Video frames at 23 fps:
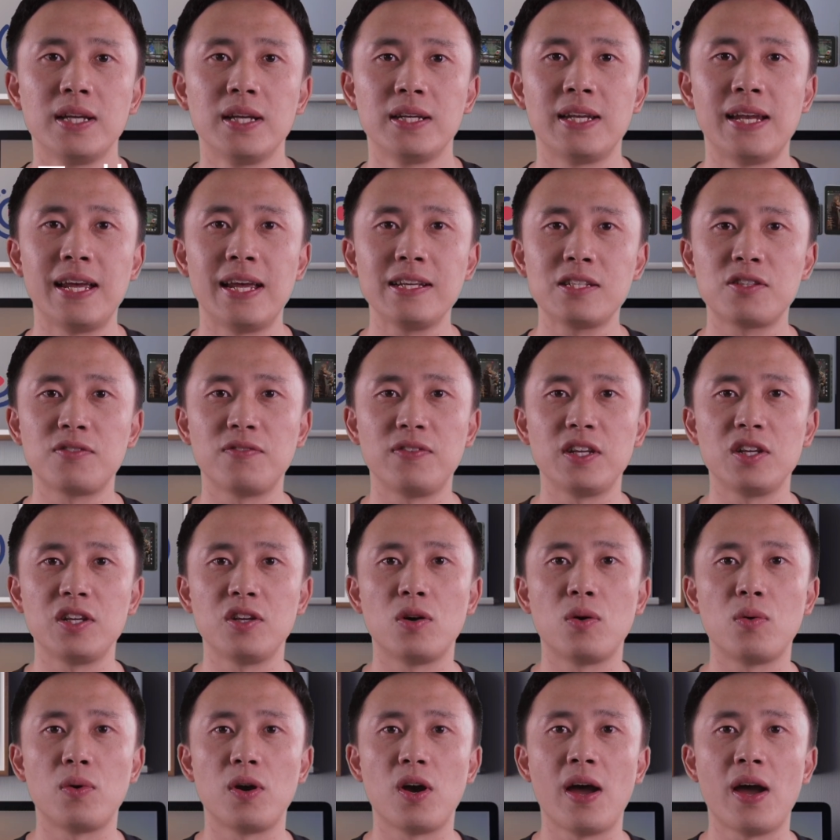Today's
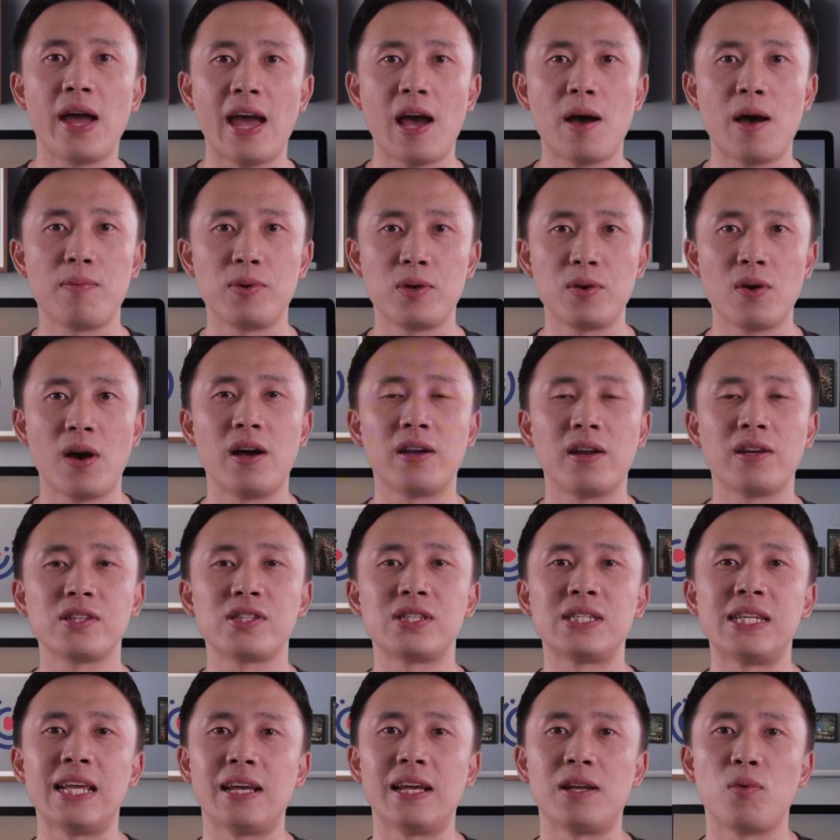video will help you
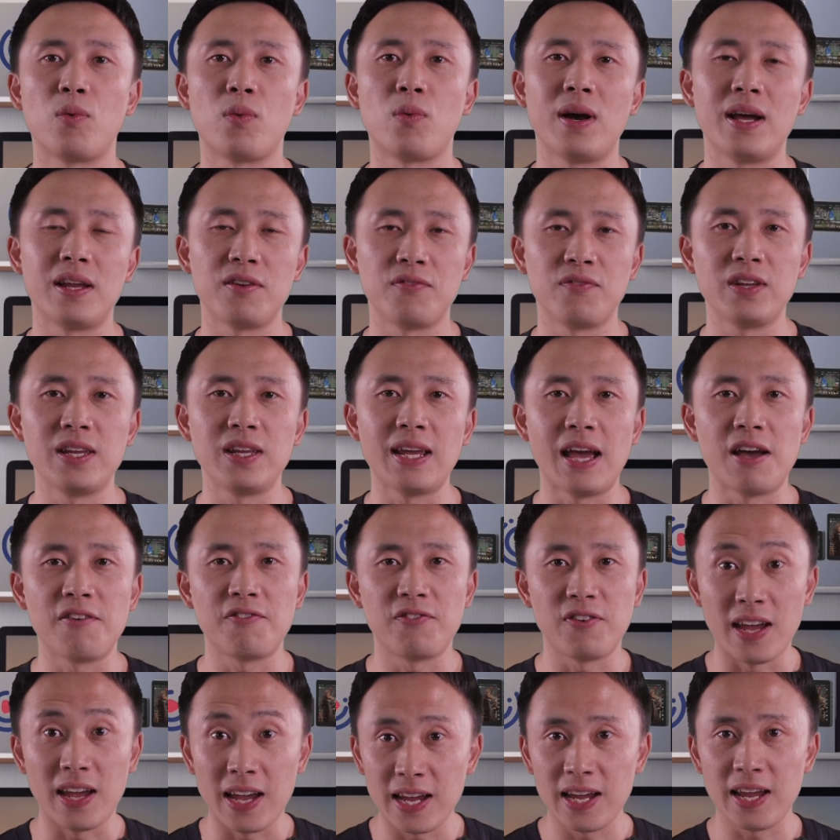understand what
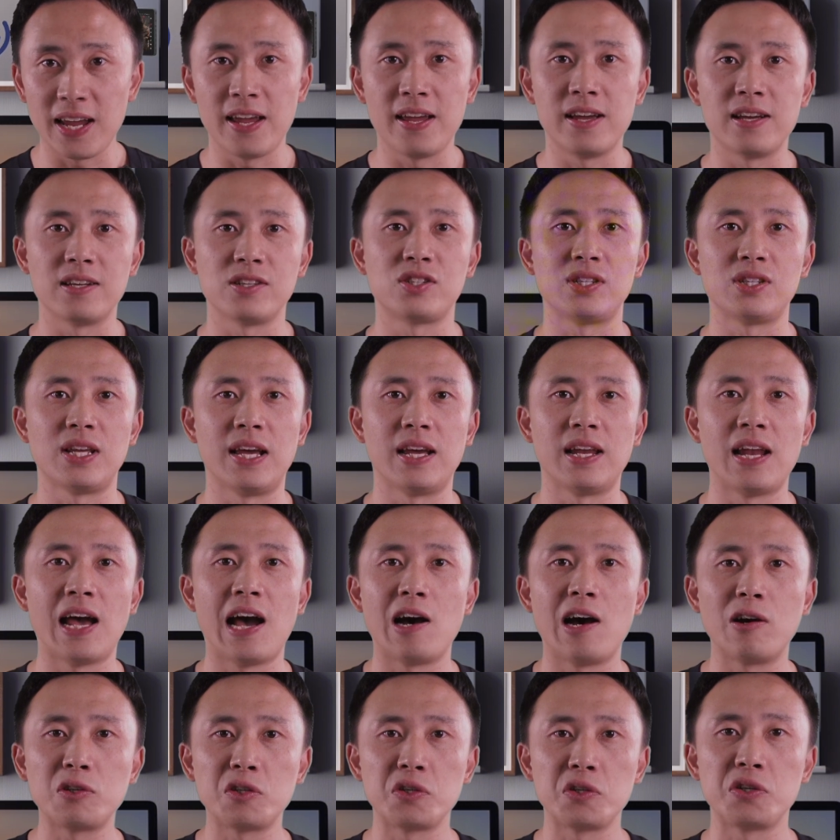VFA is and
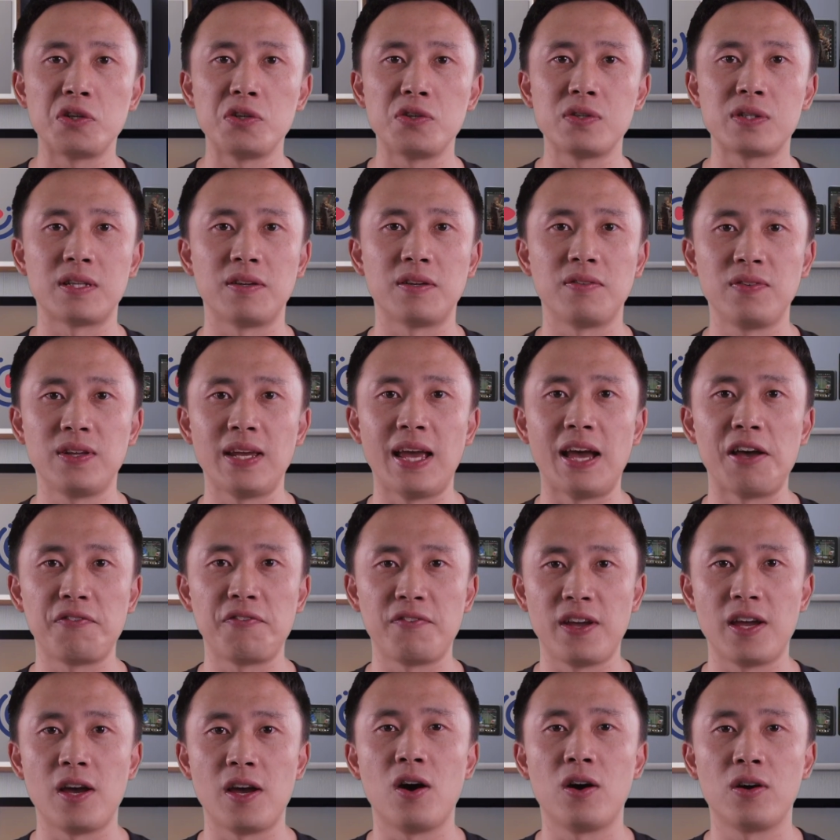how to use the
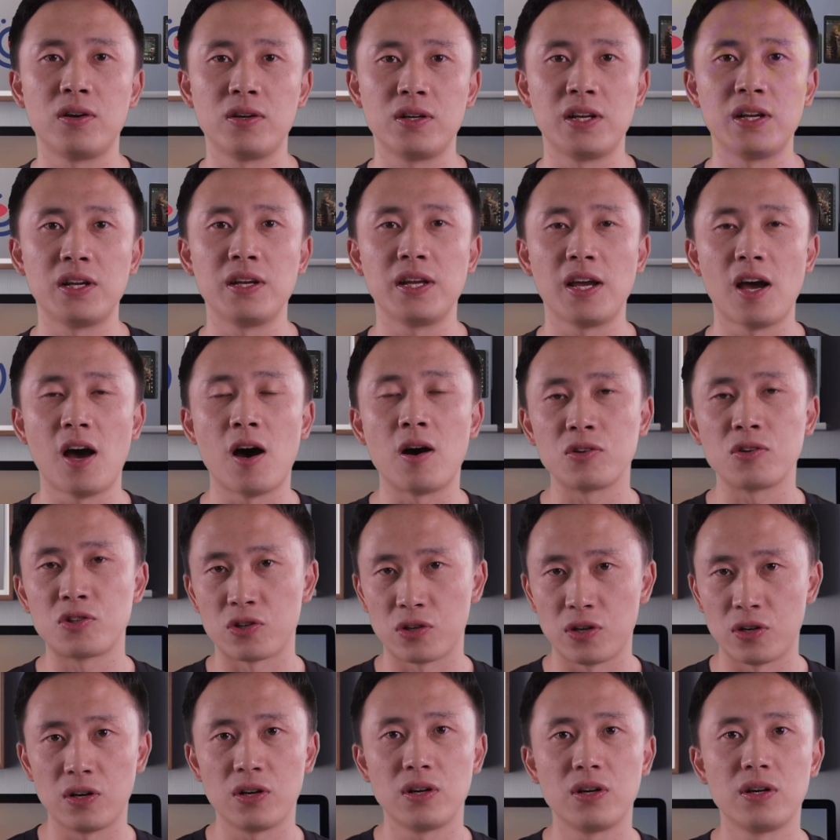VFA on the
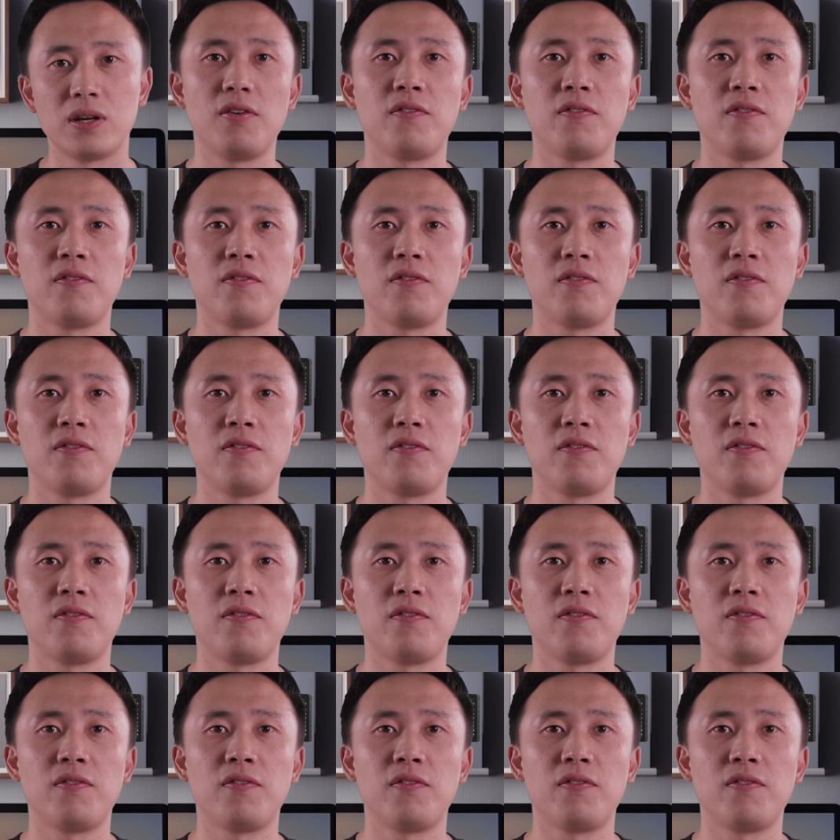Ultra.